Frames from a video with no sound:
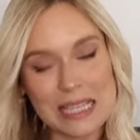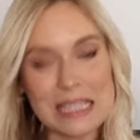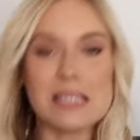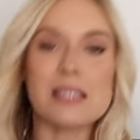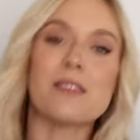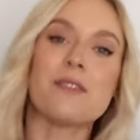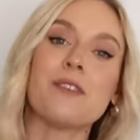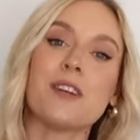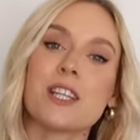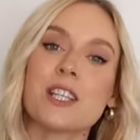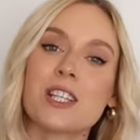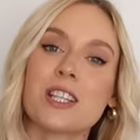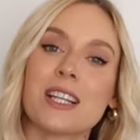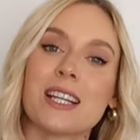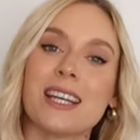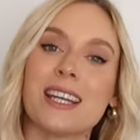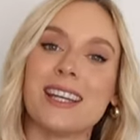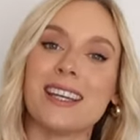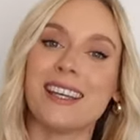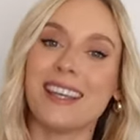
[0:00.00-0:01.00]
is
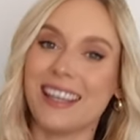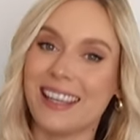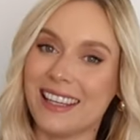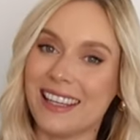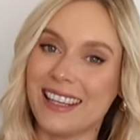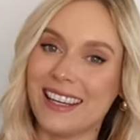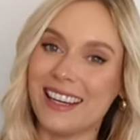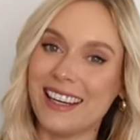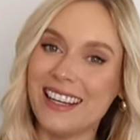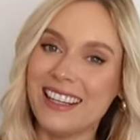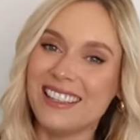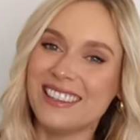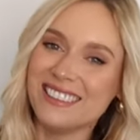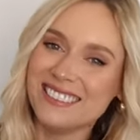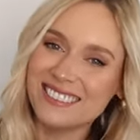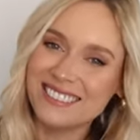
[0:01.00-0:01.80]
officially here,